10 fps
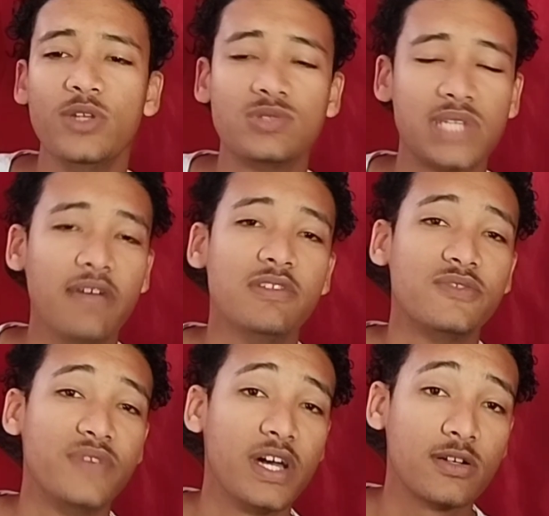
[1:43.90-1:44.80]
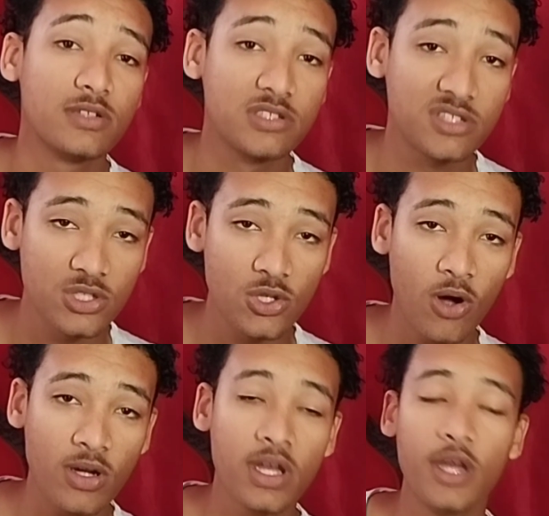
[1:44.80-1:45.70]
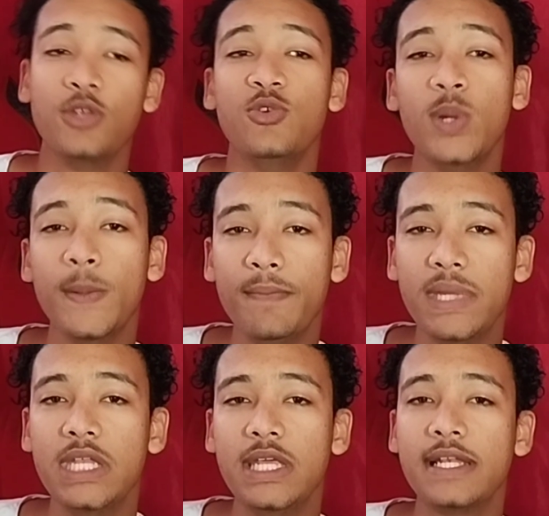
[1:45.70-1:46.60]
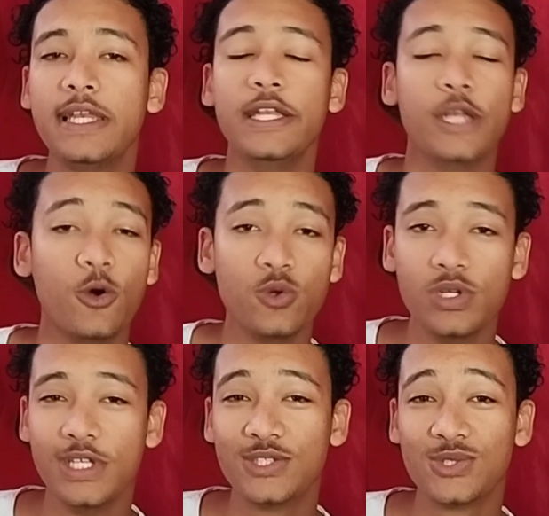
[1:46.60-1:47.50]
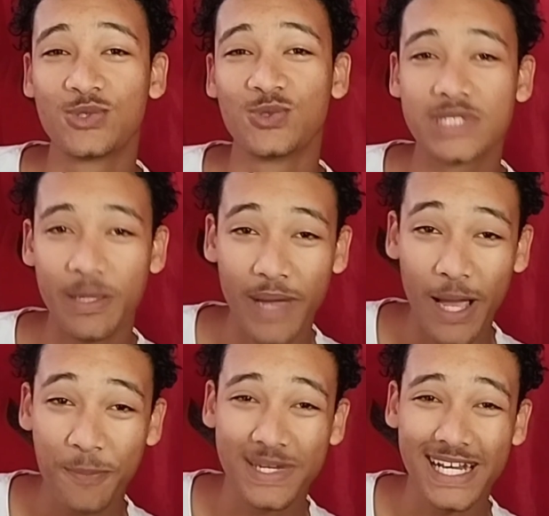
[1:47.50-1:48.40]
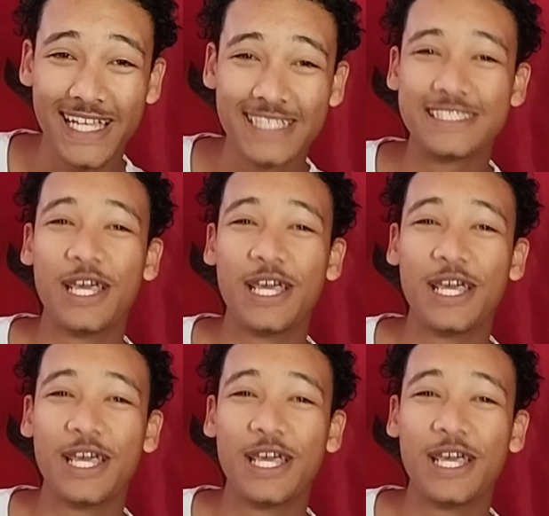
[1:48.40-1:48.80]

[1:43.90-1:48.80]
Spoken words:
you drive this vehicle stock, you immediately know you need to do some upgrades,